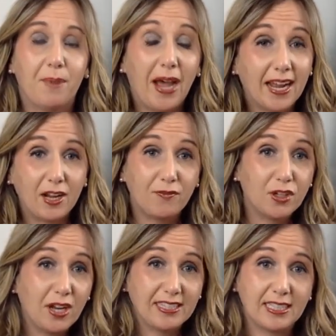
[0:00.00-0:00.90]
But a
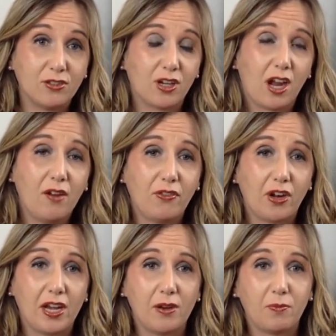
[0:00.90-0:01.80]
few days into
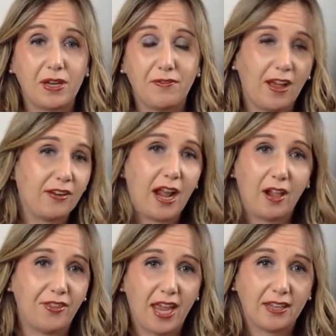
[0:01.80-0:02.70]
recovery, we found
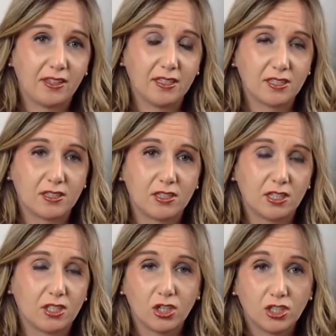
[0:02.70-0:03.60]
out that this
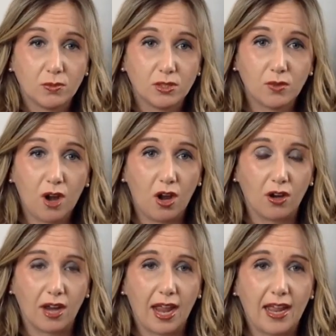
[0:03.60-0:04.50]
the surgeon was
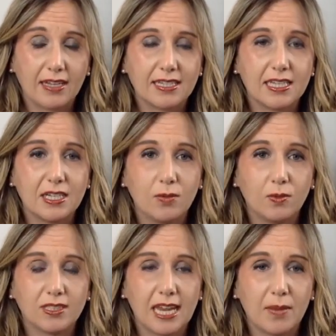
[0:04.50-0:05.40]
wrong and he
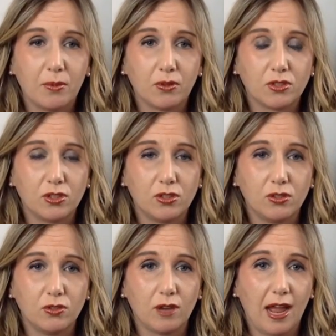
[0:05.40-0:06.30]
was able
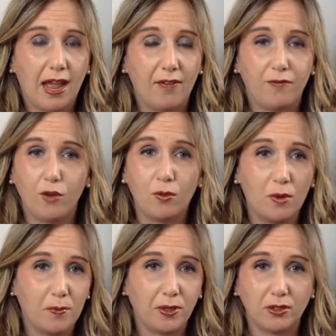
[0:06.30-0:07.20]
to have
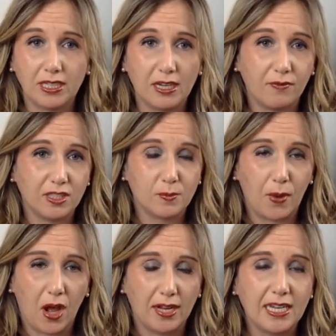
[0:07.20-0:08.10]
full mobility of his
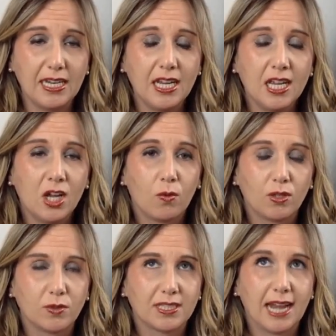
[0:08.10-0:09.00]
body
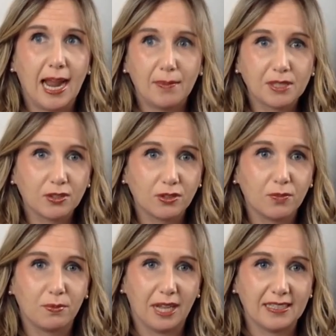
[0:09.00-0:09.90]
which was an
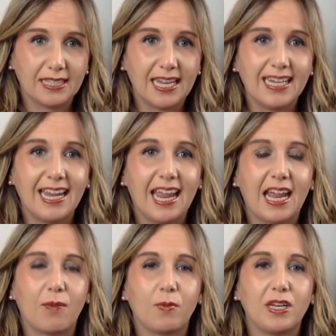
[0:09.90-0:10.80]
absolute blessing.
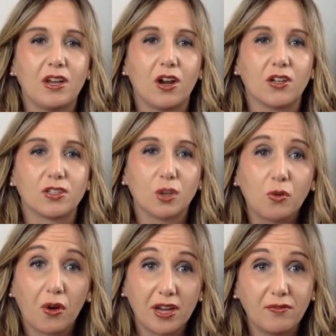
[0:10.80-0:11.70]
And we are
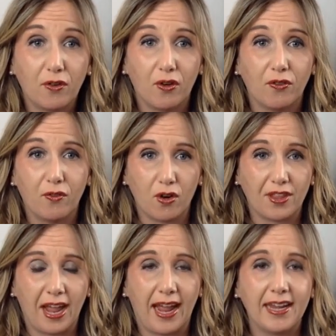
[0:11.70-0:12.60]
so grateful
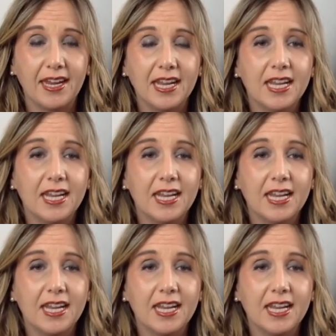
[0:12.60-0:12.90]
for that.